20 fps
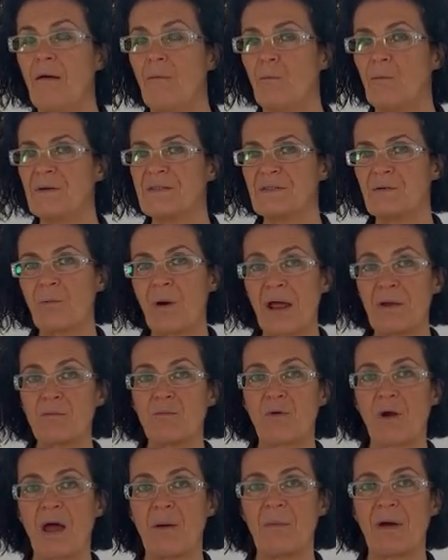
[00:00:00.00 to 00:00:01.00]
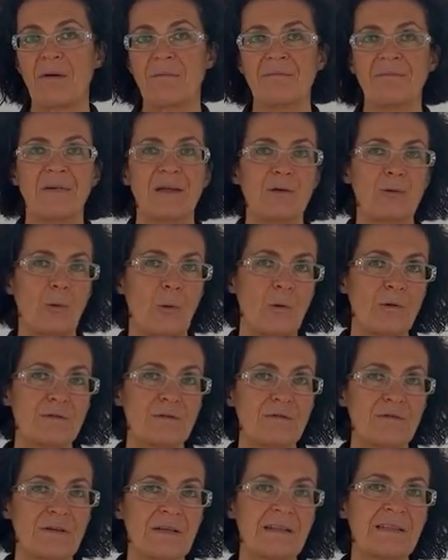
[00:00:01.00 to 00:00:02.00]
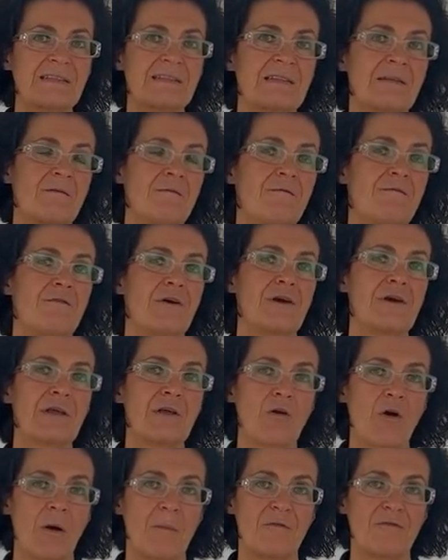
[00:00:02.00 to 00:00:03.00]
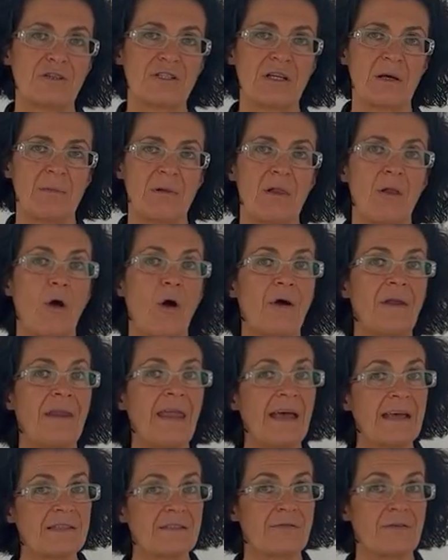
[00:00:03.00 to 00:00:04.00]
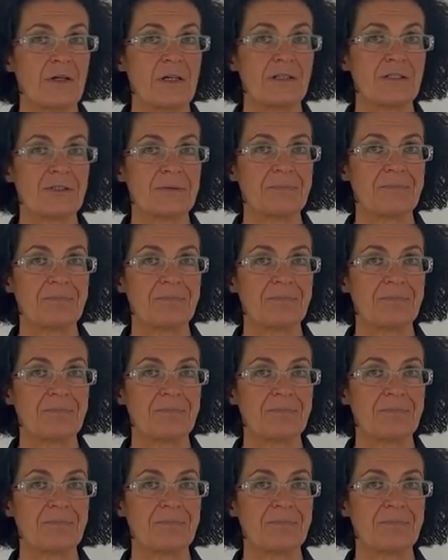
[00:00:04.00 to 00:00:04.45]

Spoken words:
With the right primer, it also feels very comfortable on asphalt.